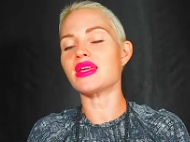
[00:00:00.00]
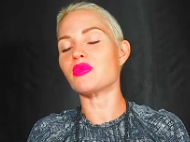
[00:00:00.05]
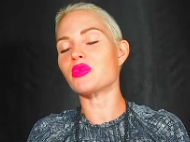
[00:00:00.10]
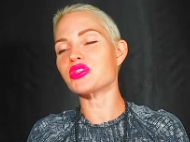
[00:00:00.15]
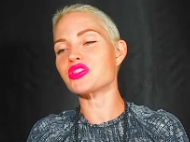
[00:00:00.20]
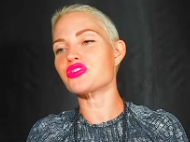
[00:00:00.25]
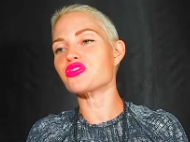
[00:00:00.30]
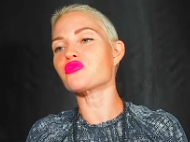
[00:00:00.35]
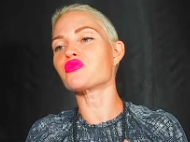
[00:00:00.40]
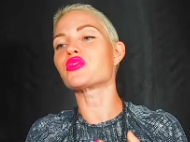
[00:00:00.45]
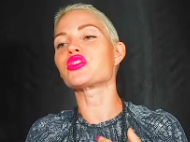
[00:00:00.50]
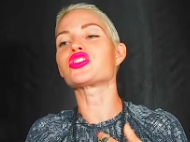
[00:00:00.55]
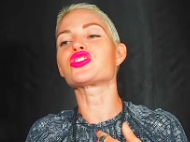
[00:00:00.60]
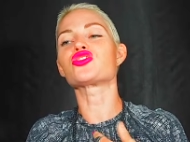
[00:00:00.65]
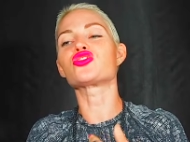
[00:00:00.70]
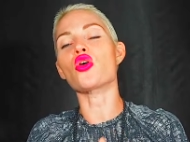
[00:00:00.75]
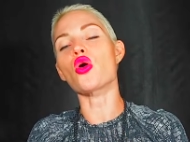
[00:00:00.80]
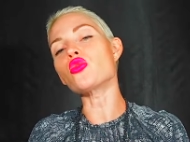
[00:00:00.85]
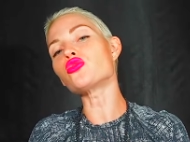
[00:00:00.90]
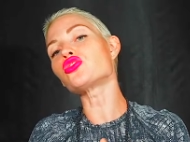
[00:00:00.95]
what's the
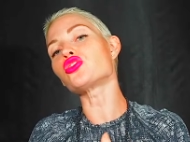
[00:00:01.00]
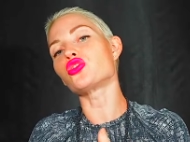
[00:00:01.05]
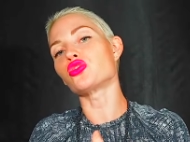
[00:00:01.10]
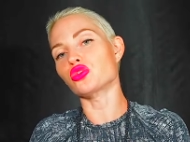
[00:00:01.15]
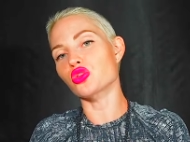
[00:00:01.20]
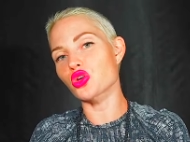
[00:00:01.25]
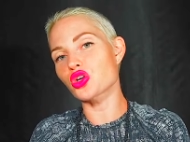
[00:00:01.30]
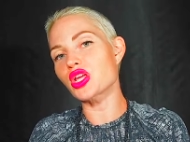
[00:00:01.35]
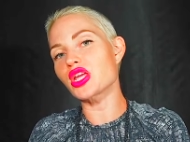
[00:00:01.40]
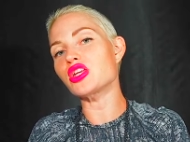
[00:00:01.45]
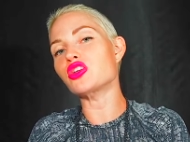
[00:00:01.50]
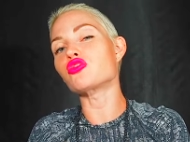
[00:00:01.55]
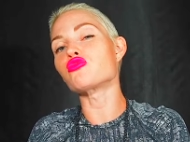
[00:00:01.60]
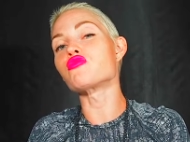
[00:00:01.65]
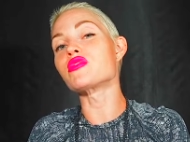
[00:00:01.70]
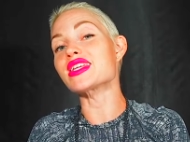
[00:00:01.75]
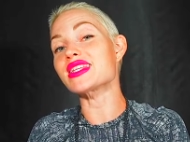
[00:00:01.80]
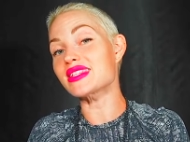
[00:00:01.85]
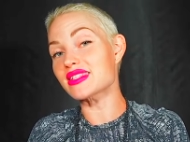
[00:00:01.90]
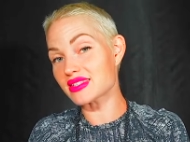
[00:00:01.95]
result you're looking to
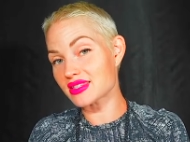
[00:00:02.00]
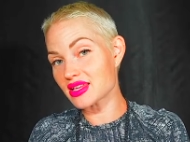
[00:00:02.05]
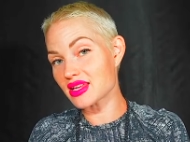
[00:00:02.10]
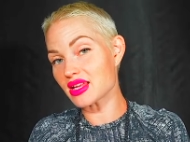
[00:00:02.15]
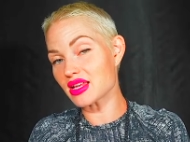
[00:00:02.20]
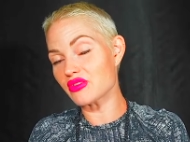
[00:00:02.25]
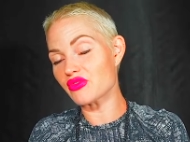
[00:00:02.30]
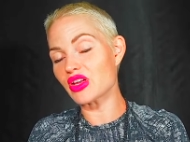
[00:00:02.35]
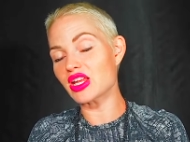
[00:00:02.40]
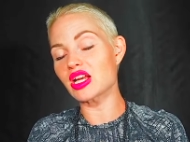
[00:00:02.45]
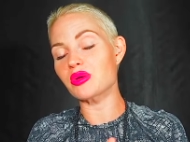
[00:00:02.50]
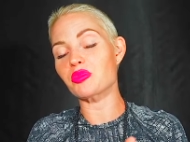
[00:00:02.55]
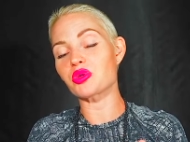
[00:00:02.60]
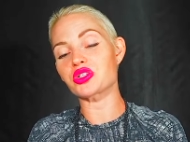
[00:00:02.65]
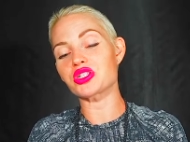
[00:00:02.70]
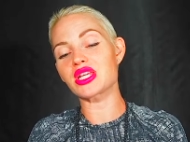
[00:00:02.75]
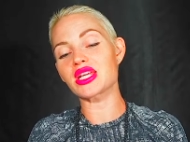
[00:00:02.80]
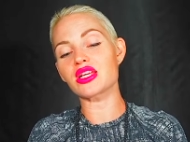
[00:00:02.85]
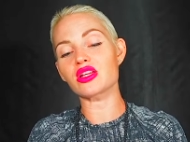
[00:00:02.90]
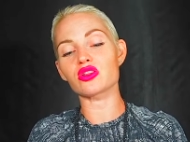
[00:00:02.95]
receive in a
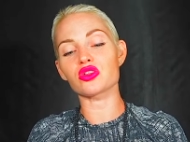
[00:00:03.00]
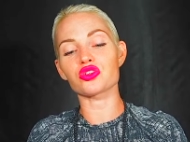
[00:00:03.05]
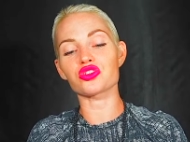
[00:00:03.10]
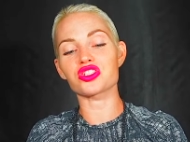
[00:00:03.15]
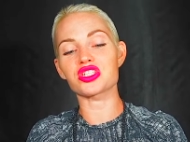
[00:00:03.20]
particular